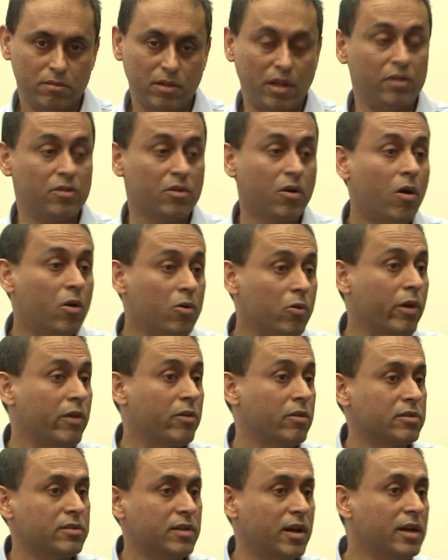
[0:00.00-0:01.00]
that is ongoing
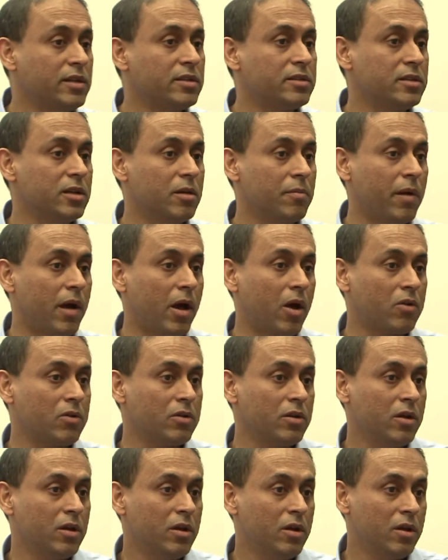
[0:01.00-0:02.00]
in society
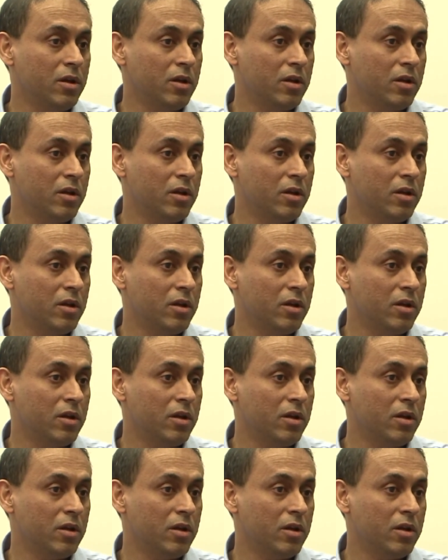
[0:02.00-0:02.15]
about